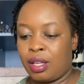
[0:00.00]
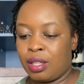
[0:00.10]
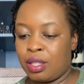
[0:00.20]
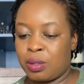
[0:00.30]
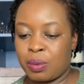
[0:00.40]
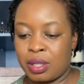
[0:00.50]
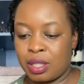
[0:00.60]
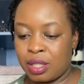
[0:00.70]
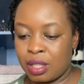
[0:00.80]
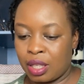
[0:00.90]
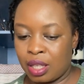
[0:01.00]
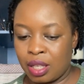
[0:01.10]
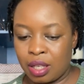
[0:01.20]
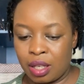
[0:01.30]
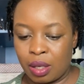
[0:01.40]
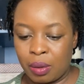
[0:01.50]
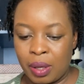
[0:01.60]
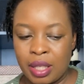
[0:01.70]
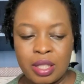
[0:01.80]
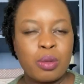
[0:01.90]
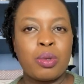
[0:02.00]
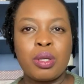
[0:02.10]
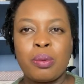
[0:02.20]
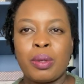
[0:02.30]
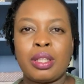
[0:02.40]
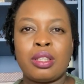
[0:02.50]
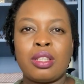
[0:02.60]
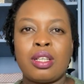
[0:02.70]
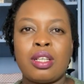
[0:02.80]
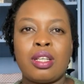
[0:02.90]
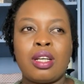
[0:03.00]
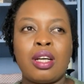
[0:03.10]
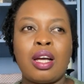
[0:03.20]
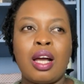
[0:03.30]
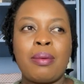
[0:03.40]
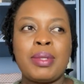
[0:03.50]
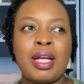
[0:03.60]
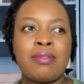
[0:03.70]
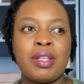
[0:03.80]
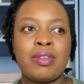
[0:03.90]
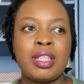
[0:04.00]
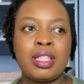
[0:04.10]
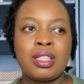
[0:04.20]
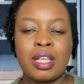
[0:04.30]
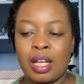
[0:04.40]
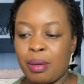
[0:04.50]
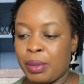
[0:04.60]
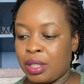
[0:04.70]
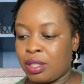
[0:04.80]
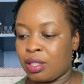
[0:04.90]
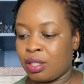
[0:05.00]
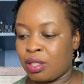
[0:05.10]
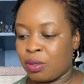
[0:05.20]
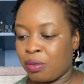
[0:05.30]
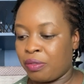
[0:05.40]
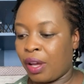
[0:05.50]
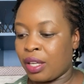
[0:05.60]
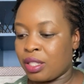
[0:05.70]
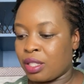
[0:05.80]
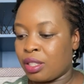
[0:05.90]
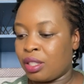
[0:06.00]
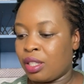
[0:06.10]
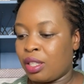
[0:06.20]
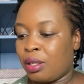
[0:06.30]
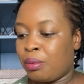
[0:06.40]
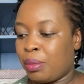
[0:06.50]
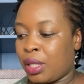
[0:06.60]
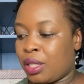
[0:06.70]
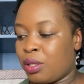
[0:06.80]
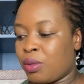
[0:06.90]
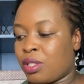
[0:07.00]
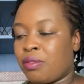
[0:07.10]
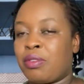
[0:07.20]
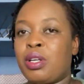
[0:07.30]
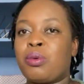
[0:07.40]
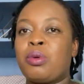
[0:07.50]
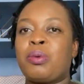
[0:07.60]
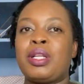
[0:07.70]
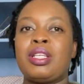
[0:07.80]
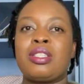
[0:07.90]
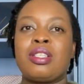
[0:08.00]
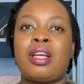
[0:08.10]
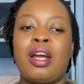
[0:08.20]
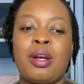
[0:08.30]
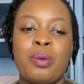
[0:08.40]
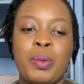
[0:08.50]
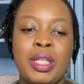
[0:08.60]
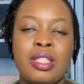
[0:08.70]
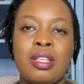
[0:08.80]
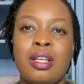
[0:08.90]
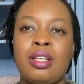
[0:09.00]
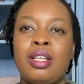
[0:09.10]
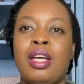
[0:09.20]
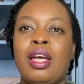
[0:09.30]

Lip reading: This was quite a quick one. I mean, I've never knit a garment so fast, but this was a very quick one. It's in Aran weight yarn.